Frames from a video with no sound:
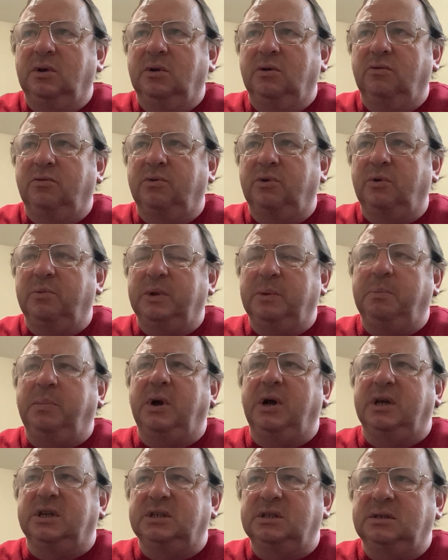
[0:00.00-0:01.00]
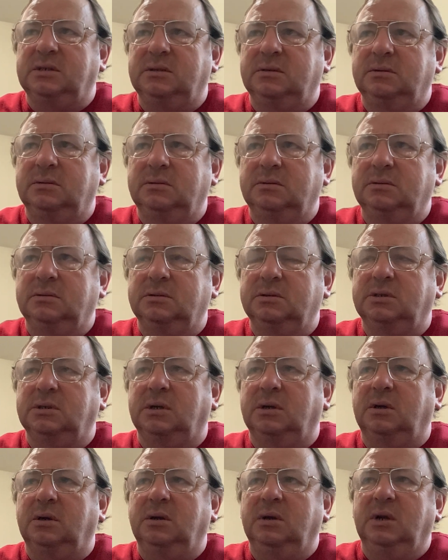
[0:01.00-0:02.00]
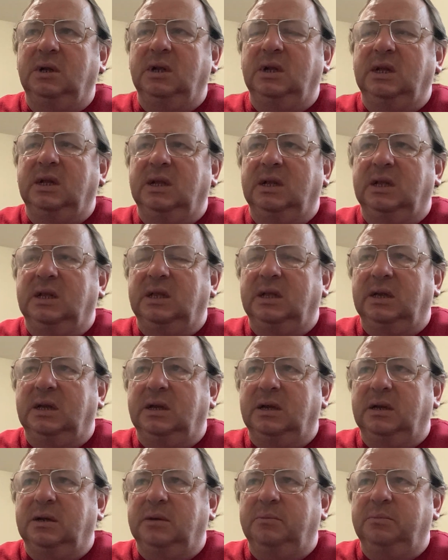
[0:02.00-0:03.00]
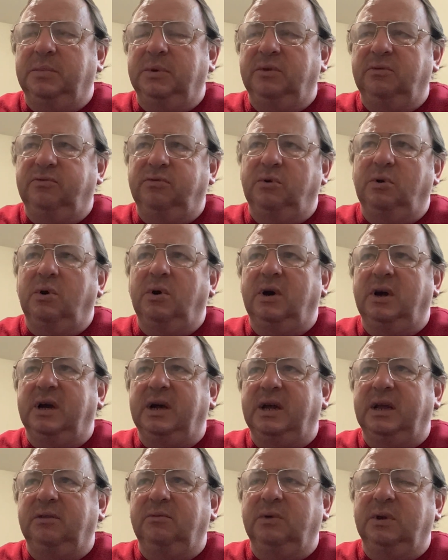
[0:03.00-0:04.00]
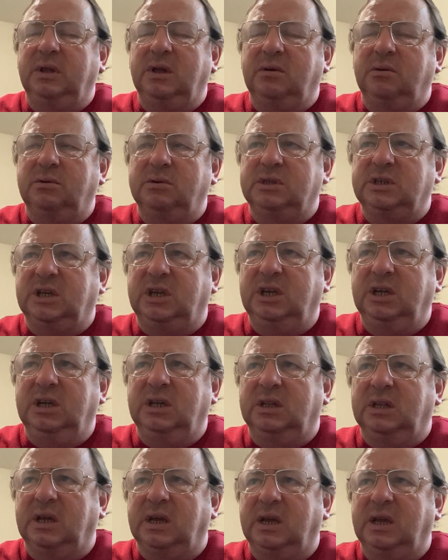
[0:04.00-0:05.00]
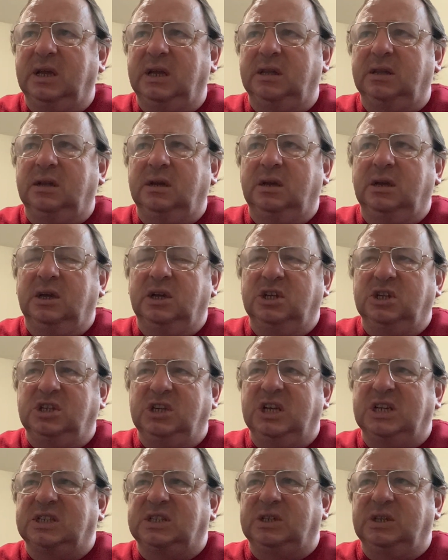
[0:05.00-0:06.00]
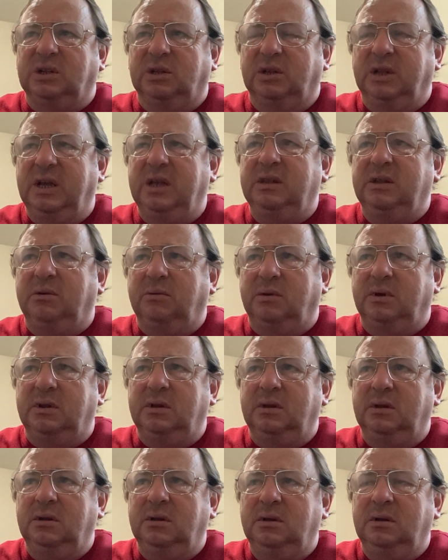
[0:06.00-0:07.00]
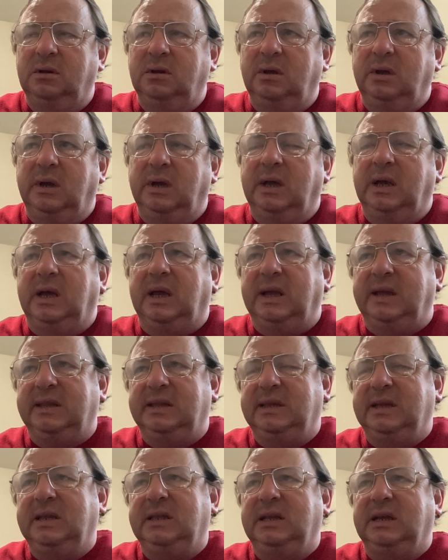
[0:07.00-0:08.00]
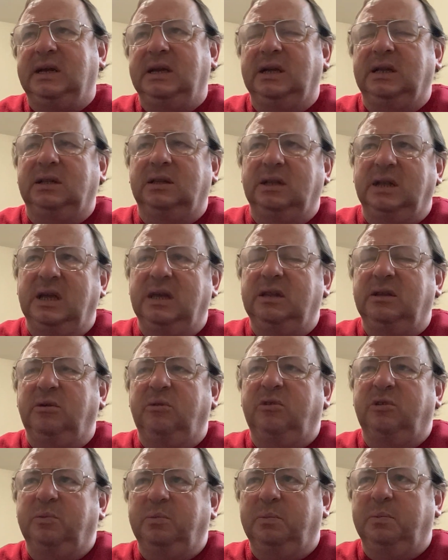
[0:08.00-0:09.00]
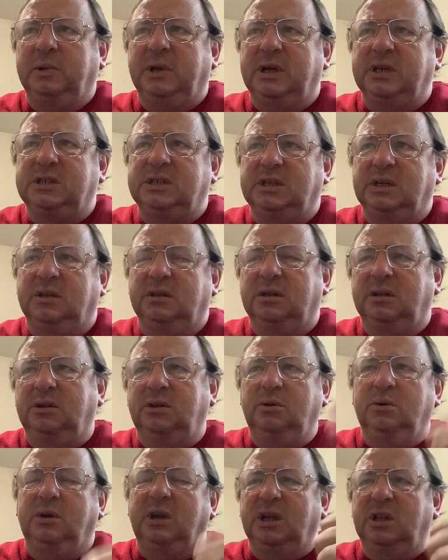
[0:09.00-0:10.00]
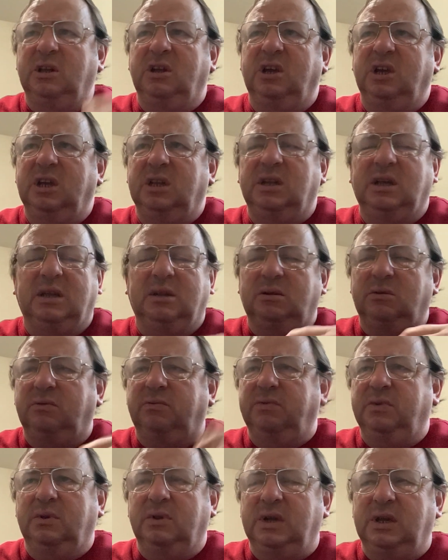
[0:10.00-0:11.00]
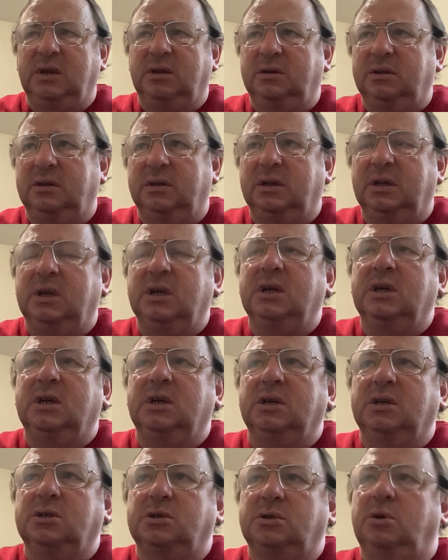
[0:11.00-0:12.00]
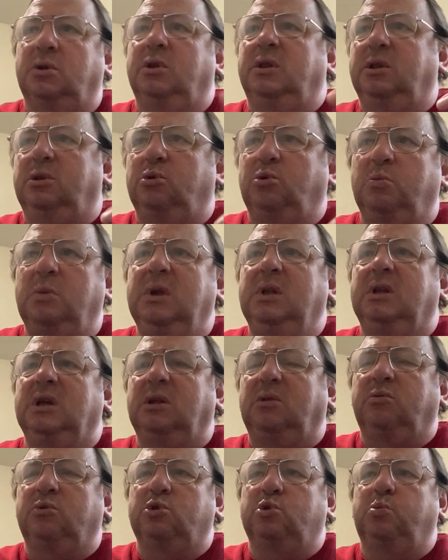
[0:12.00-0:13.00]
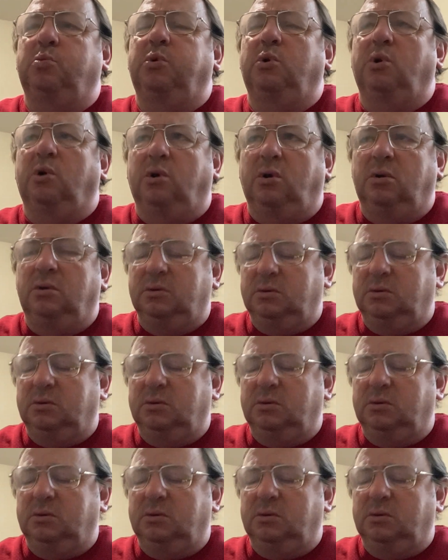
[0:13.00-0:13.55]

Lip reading: from the past. So before I had, when I was a kid, I had just the leather one, and then I had leather with plastic that you can hit, I don't feel anything. So to me that was Pro.